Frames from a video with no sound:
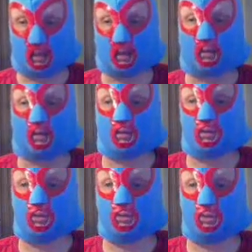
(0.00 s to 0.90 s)
I
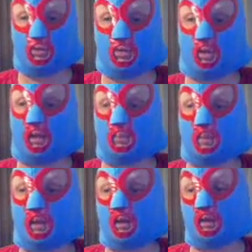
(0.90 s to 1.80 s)
urge you to look at the
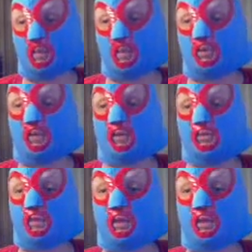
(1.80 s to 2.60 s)
beginning of my previous